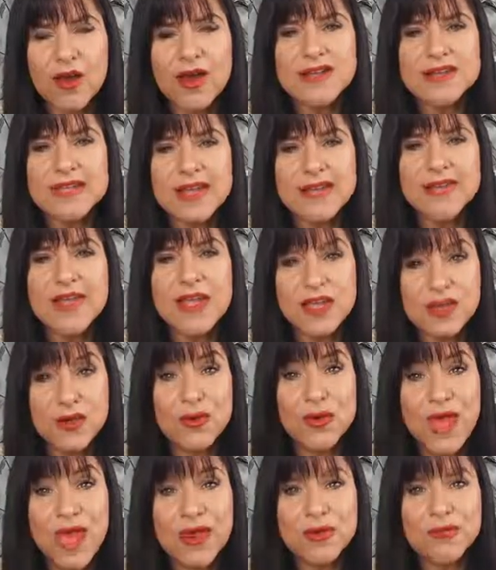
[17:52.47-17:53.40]
content that
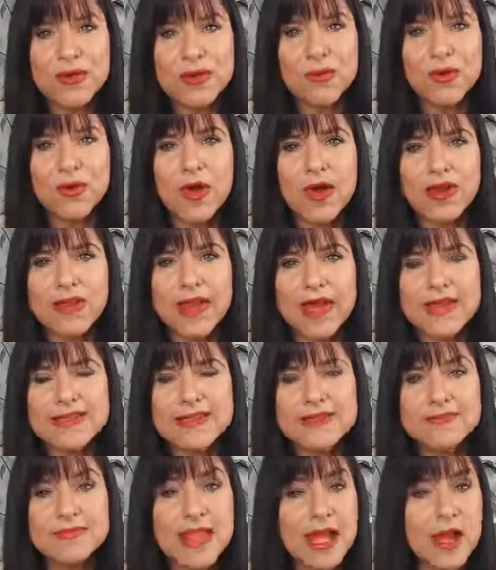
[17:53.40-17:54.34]
you can
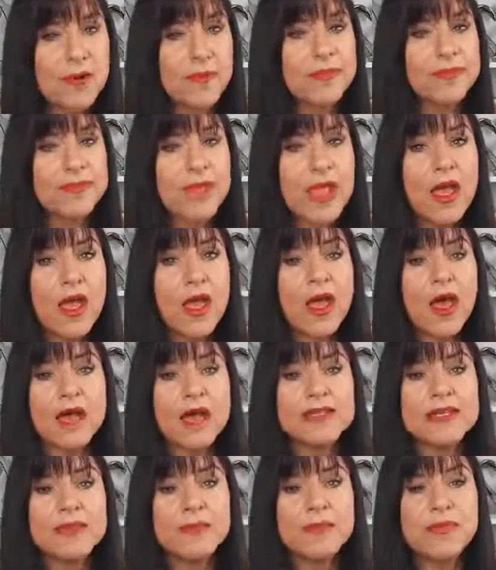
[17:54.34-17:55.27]
rebroadcast. Now,
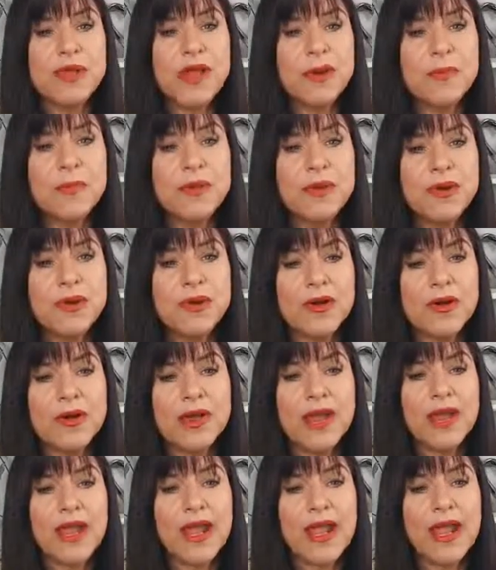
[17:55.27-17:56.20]
tip
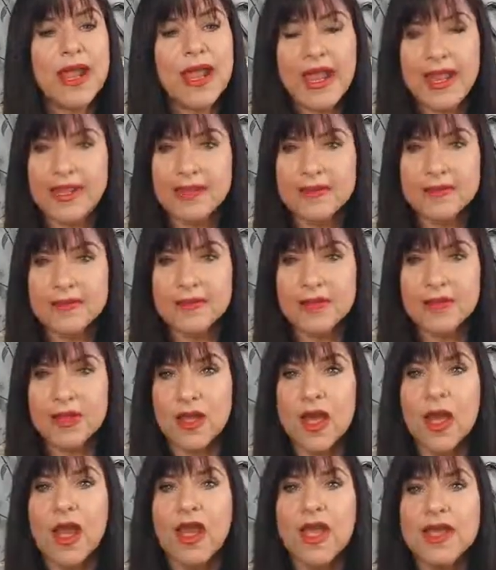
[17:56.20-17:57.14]
number 8
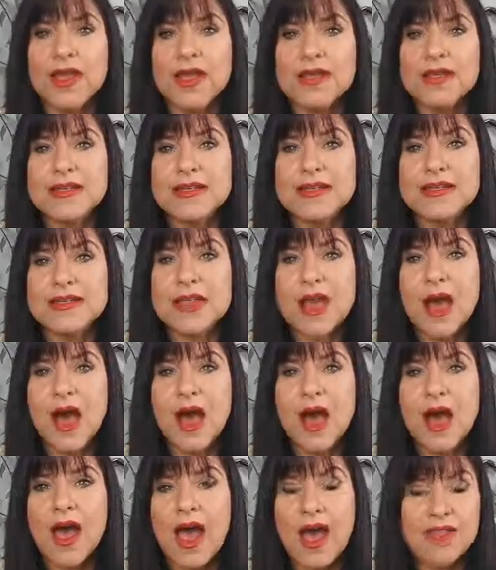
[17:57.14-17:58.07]
is
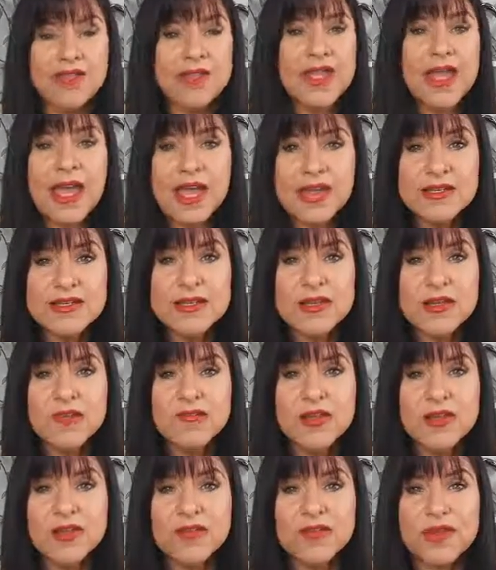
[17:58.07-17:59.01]
at the end
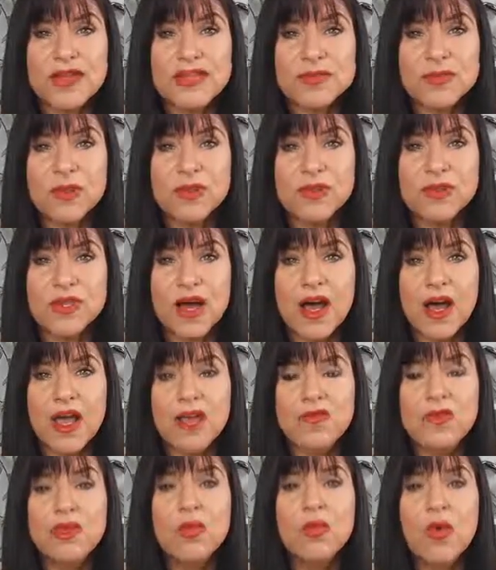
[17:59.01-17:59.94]
of your Facebook
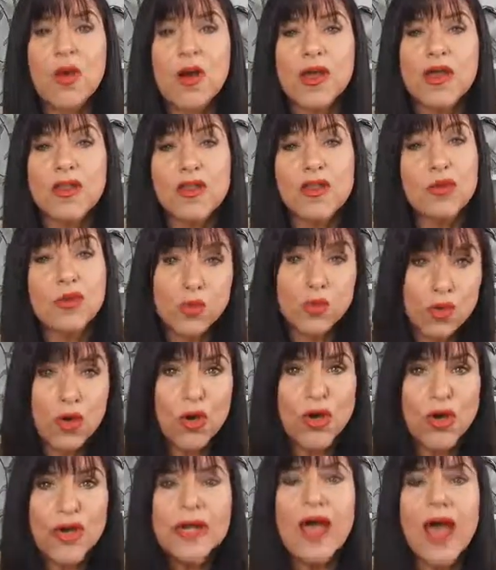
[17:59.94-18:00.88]
Live, you
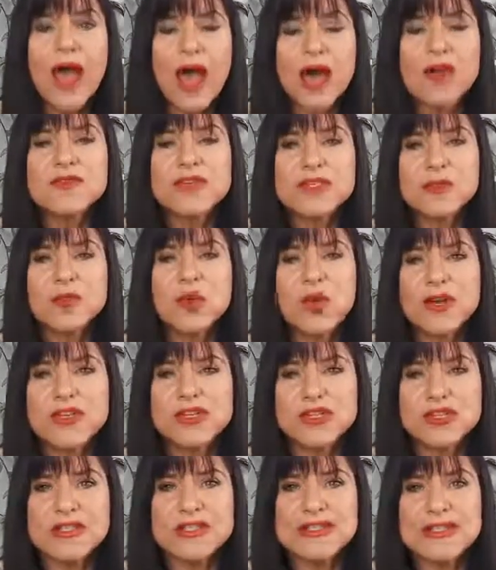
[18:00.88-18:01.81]
could have some
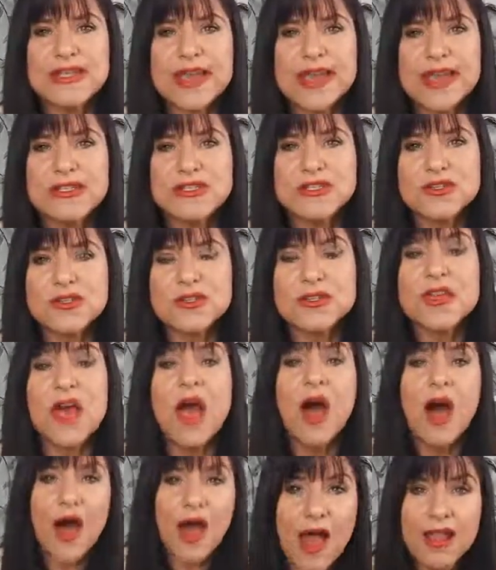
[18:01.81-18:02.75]
questions and answers.
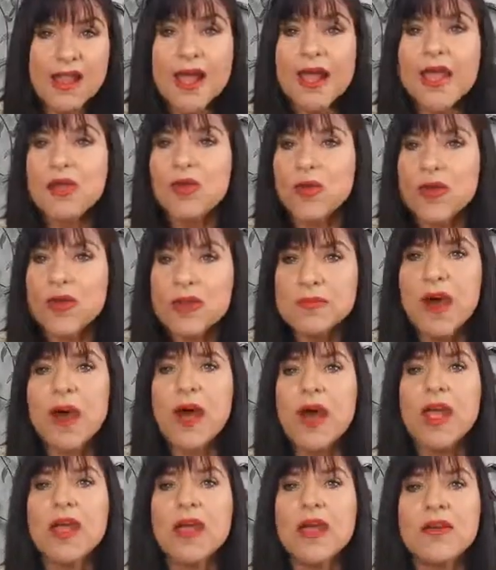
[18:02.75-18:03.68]
I like when
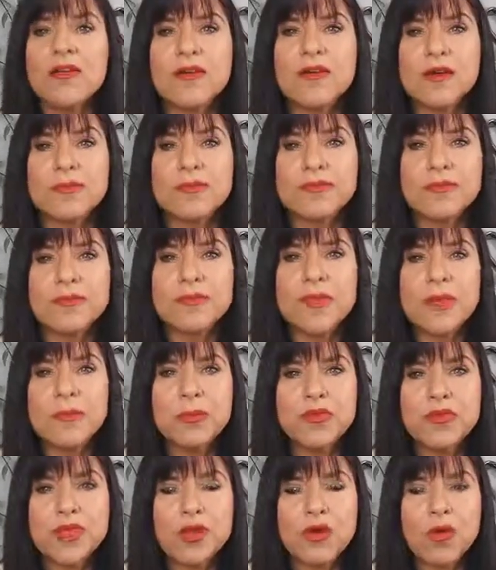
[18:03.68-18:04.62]
my
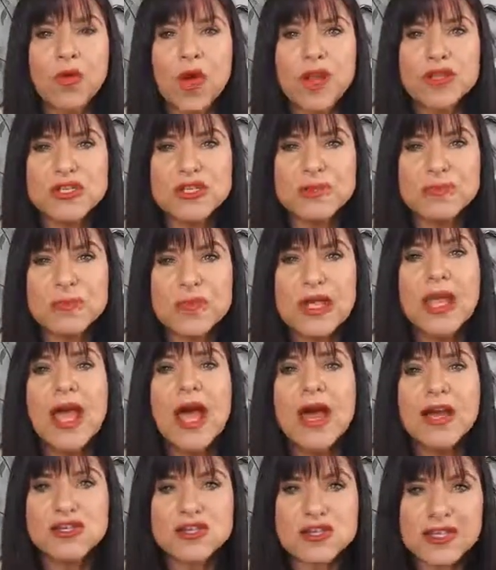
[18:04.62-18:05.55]
people that are watching
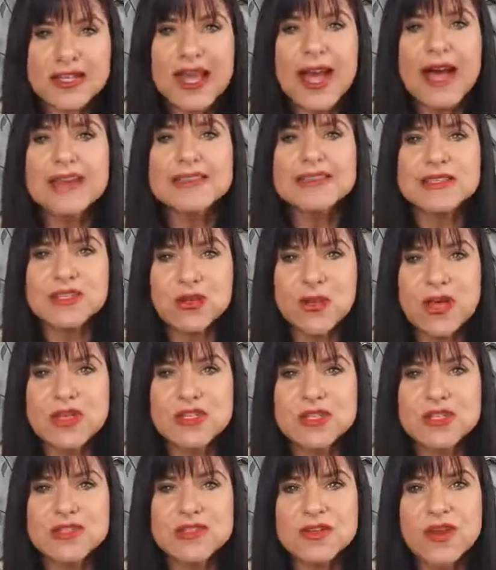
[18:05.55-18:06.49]
me actually ask the
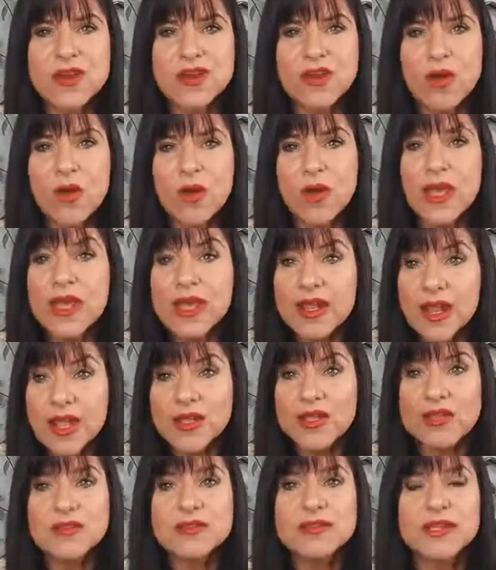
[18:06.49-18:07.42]
questions ongoing, and
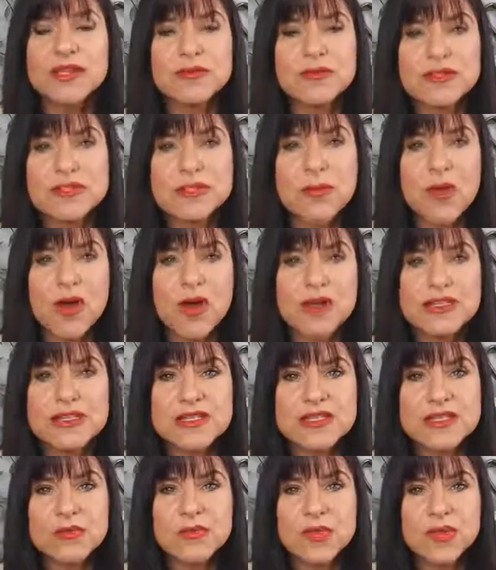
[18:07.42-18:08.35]
I usually respond
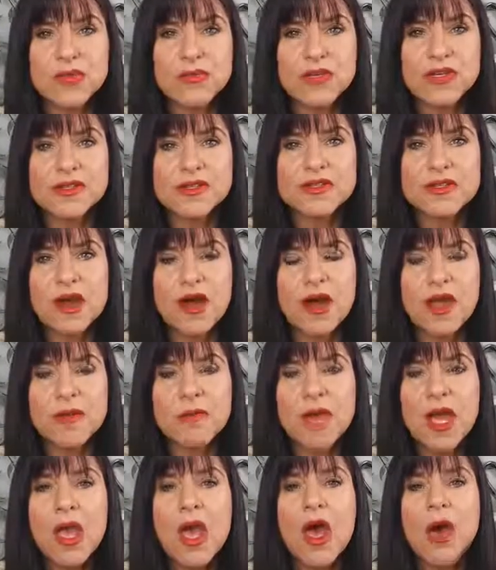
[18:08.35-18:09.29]
to them in real
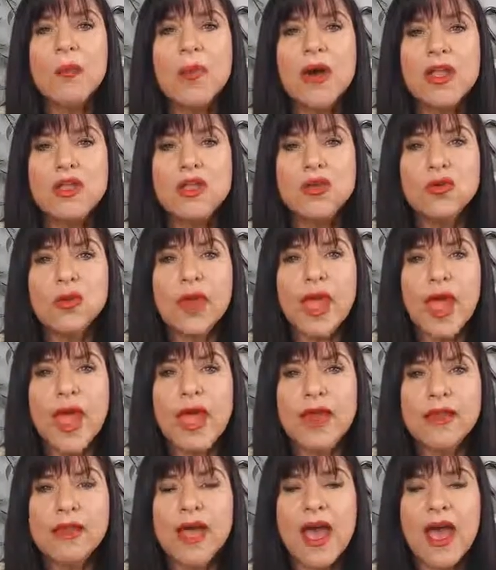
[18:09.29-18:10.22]
time. But you
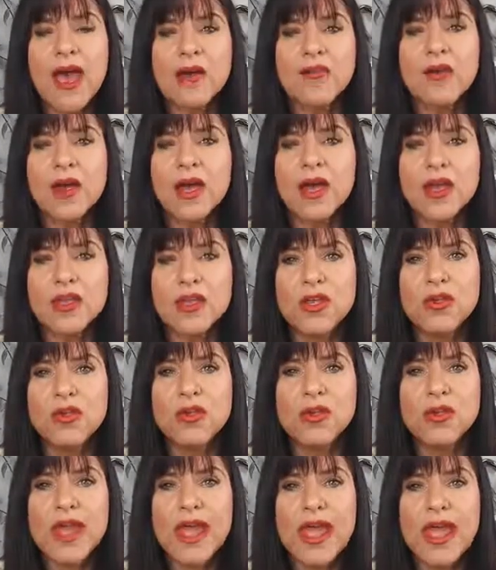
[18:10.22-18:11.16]
can have a
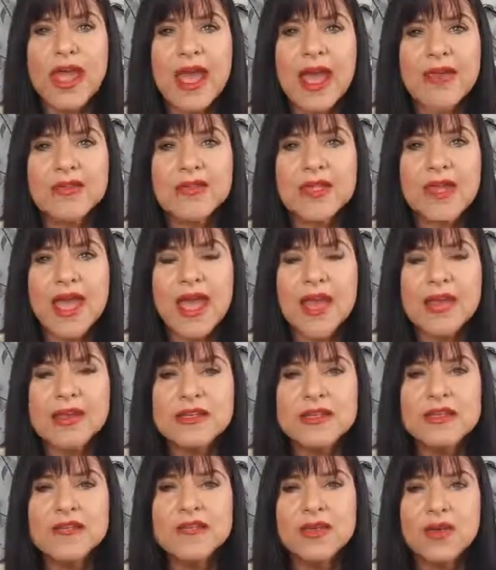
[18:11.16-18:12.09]
Q&A at the
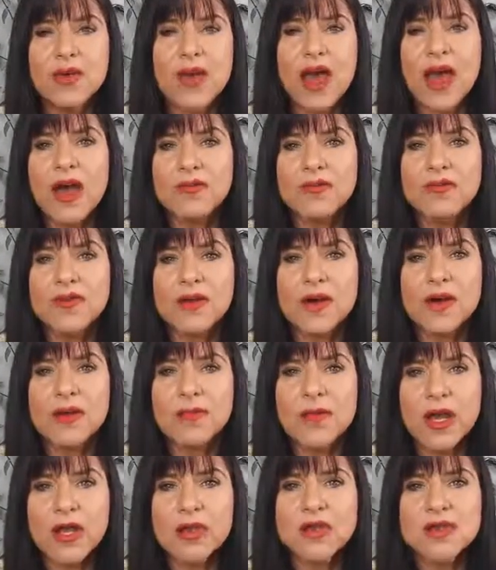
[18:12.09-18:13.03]
end if you have
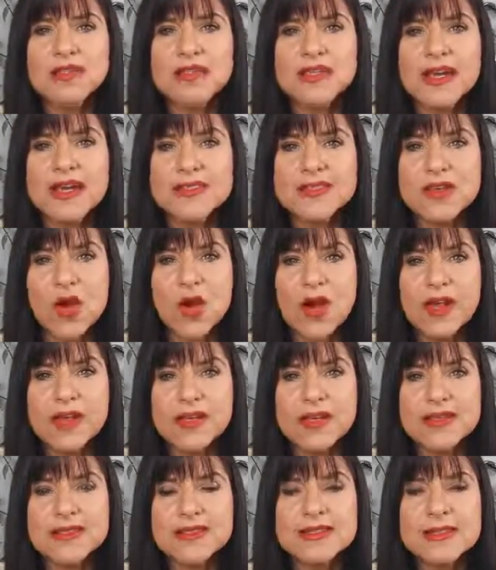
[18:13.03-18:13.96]
a good size
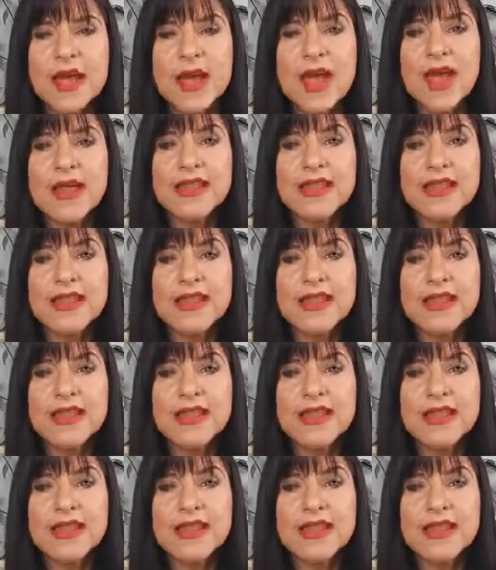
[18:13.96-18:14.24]
audience.